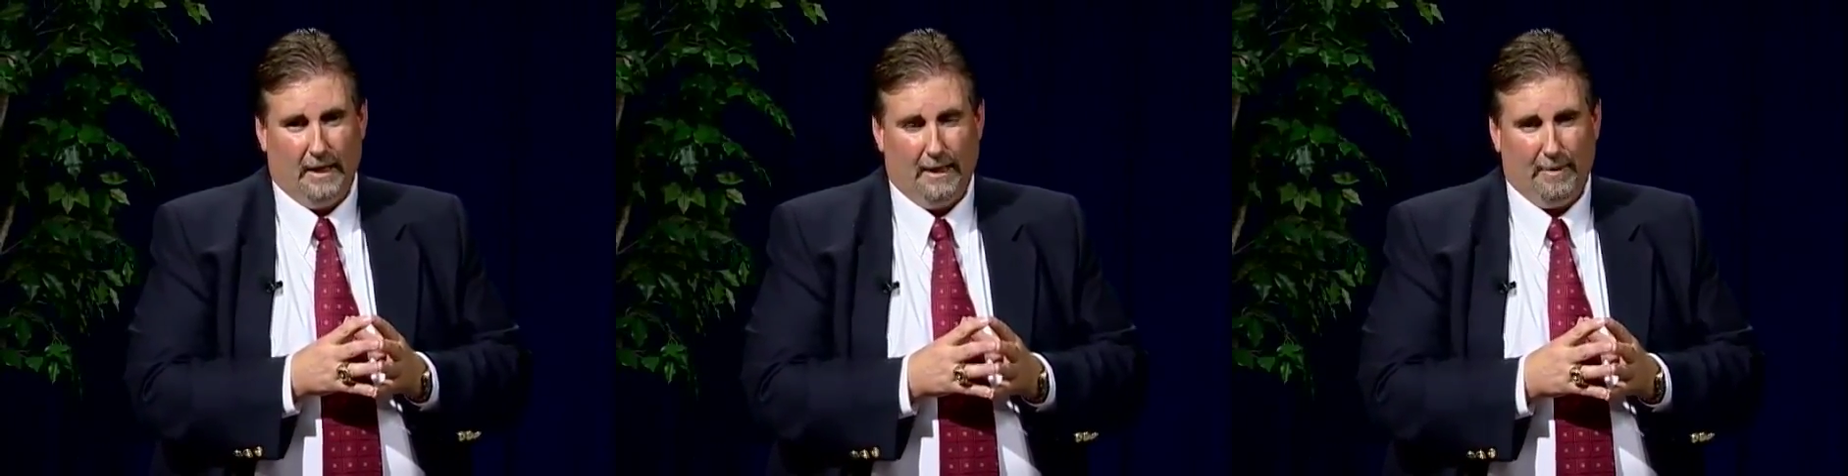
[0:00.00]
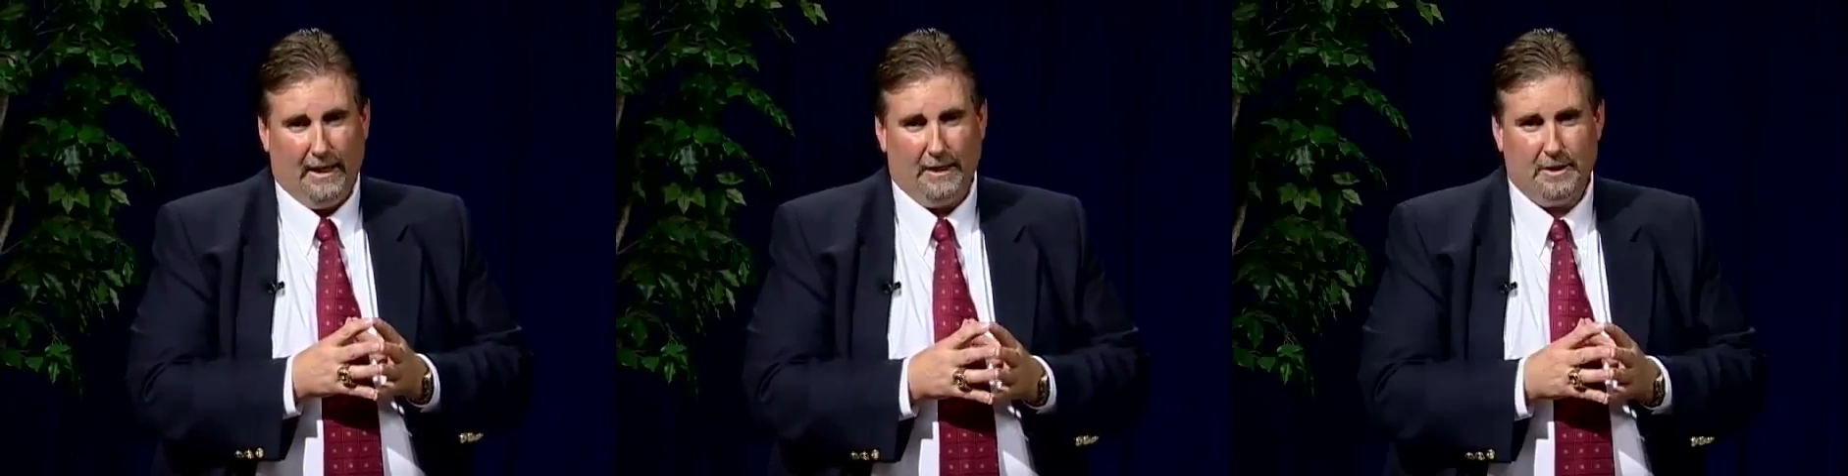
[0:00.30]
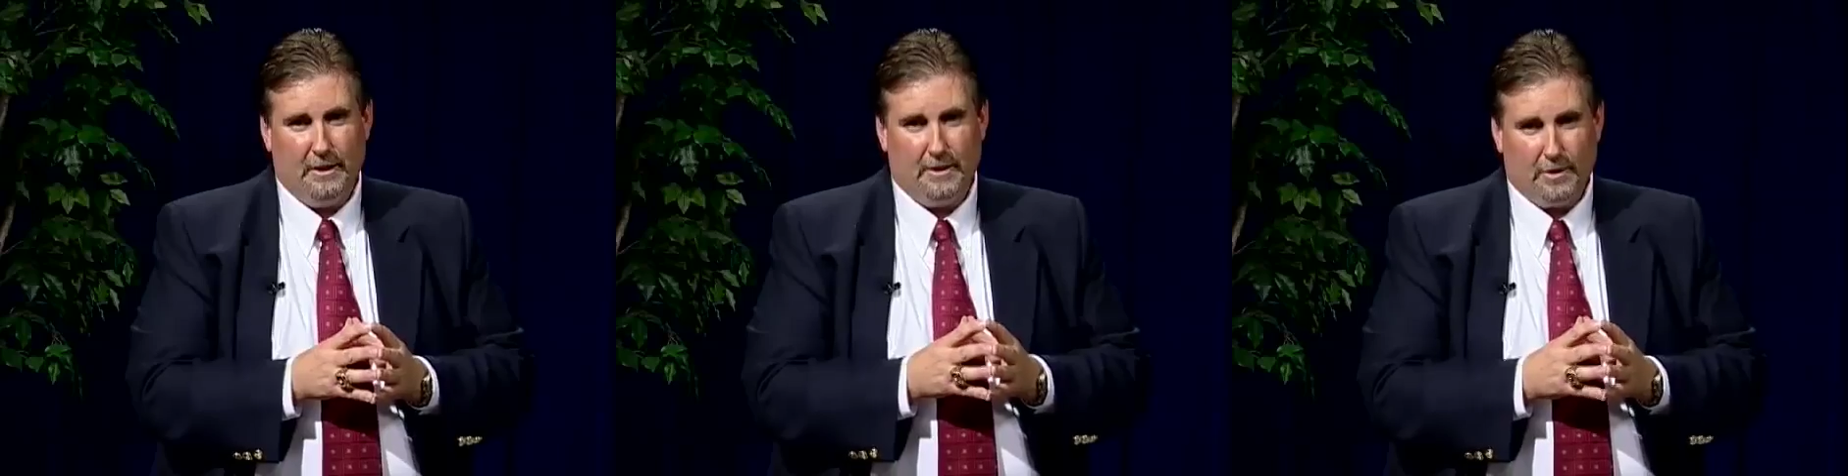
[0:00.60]
I'm going to
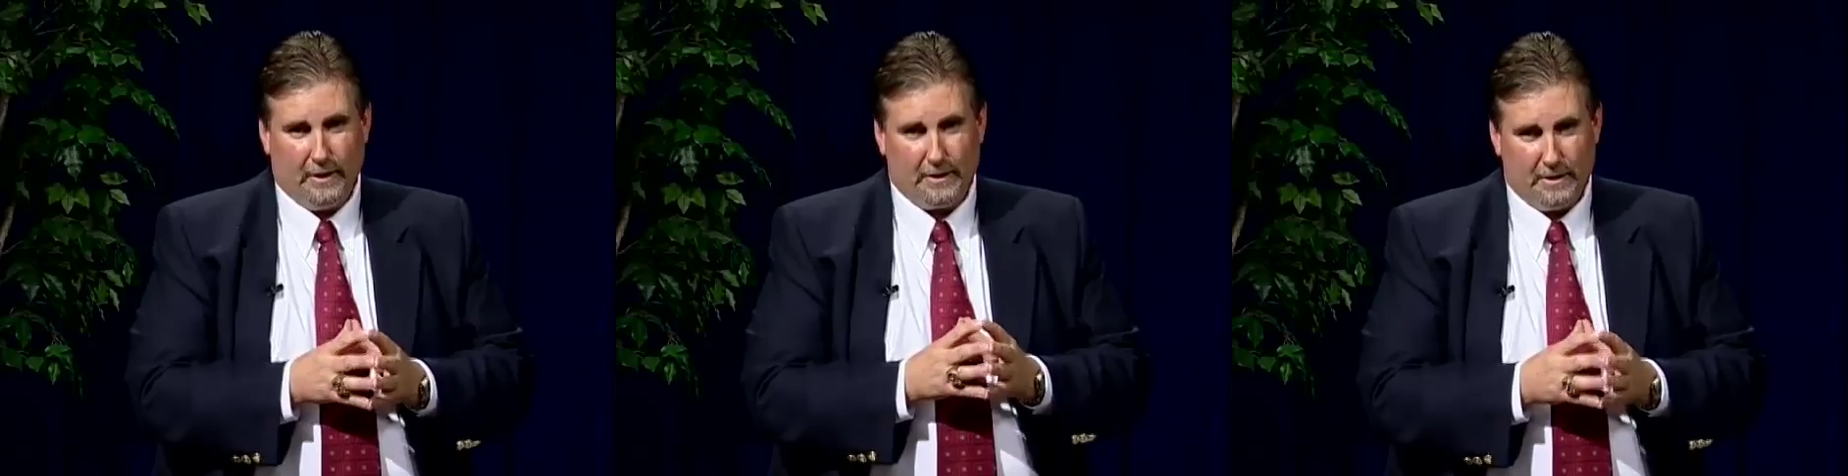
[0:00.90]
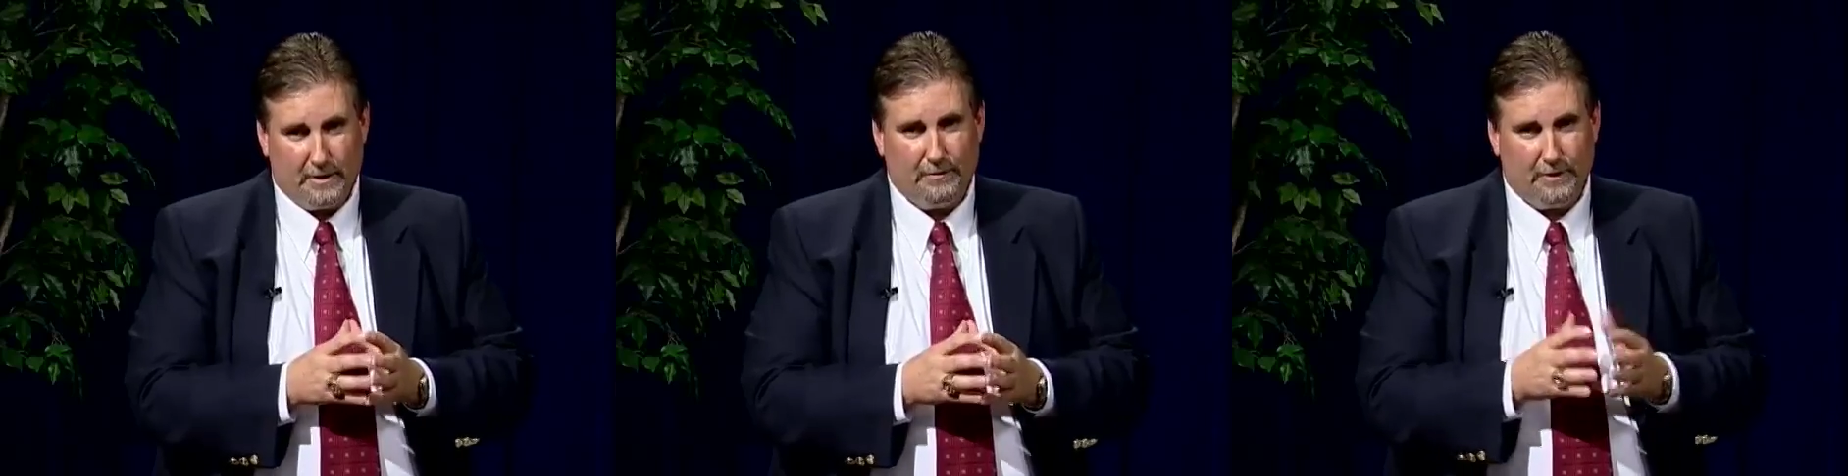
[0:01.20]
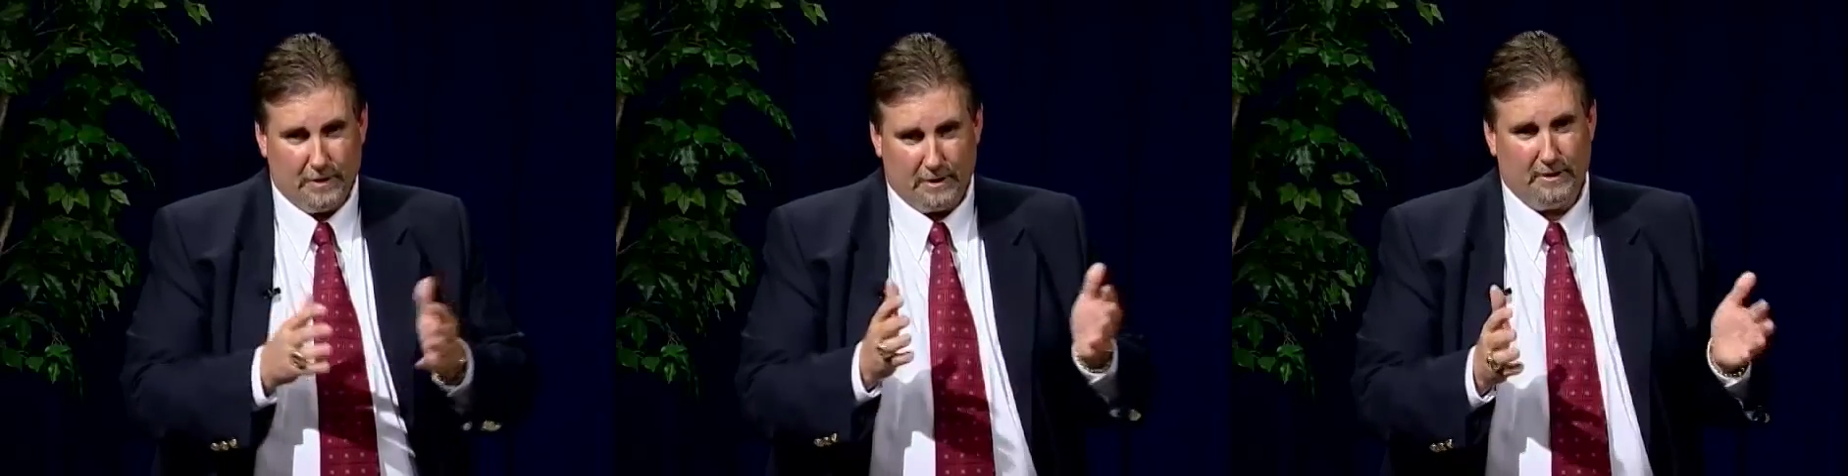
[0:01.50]
ask you to trust us
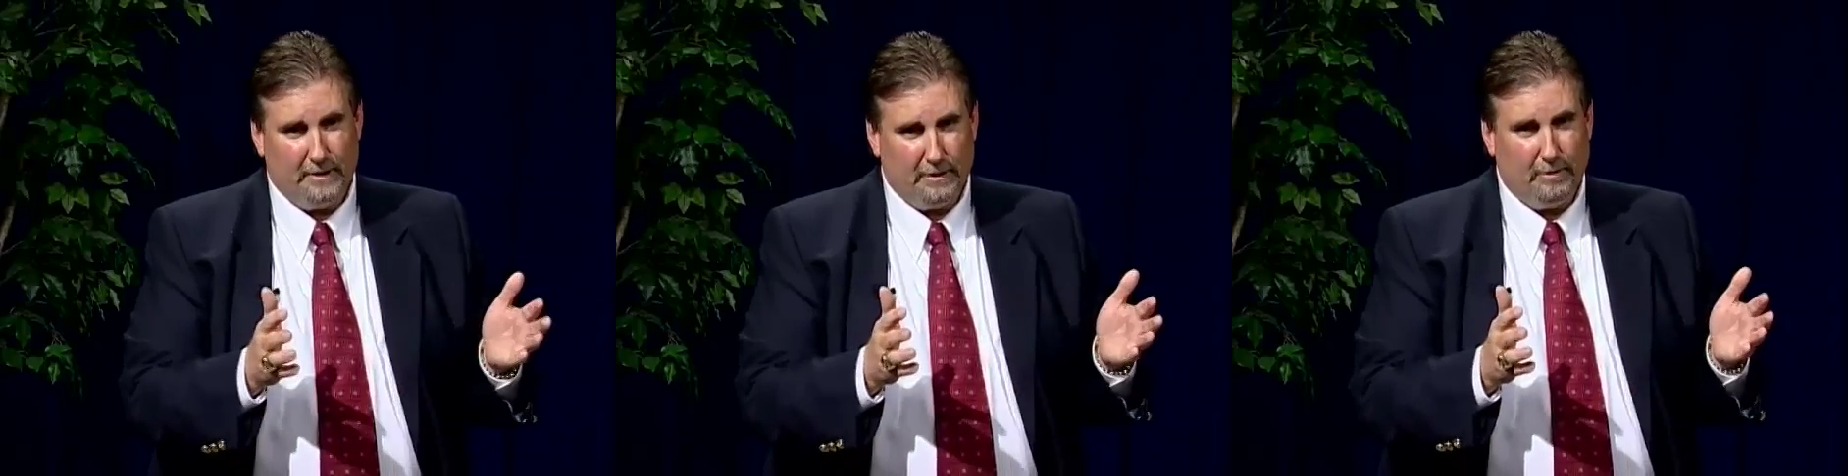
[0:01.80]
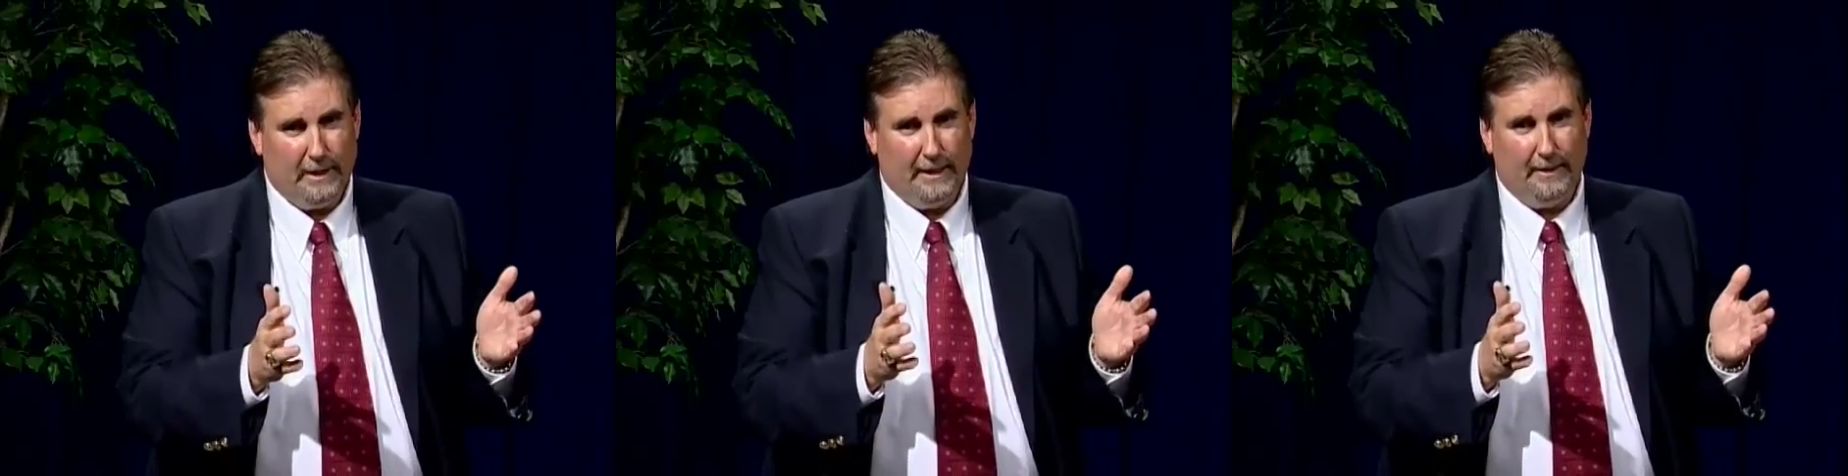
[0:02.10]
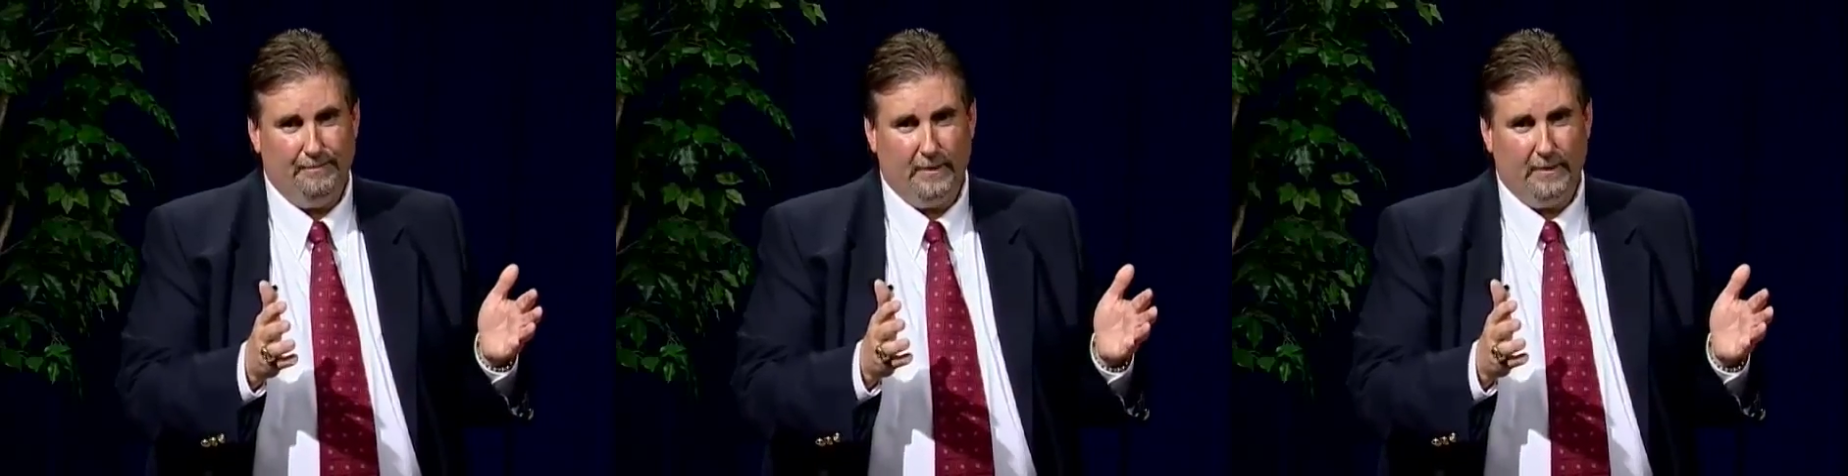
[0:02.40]
for just a little while.